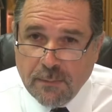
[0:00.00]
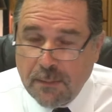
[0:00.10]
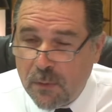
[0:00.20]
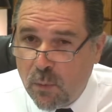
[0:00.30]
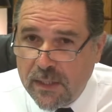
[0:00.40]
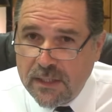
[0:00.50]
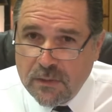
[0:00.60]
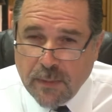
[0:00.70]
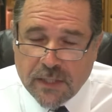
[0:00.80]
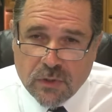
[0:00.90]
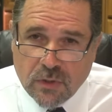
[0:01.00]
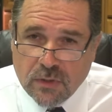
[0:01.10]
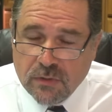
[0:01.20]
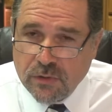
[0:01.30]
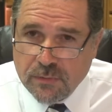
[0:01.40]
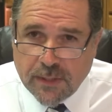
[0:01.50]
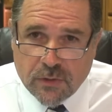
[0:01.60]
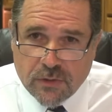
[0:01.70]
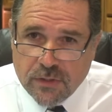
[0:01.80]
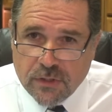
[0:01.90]
Might be weekly specials or
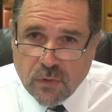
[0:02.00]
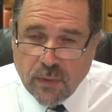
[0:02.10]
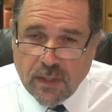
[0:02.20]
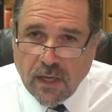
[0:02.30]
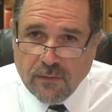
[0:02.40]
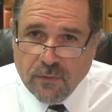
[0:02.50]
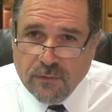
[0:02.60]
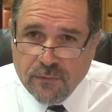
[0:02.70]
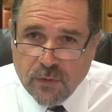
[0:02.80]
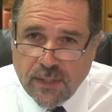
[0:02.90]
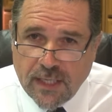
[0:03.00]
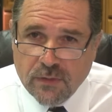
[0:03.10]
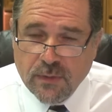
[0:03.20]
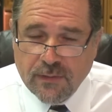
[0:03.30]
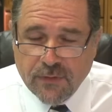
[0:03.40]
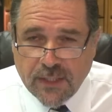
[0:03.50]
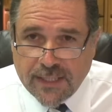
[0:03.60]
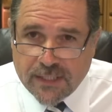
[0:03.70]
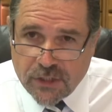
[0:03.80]
specials just going on for a few days, whatever.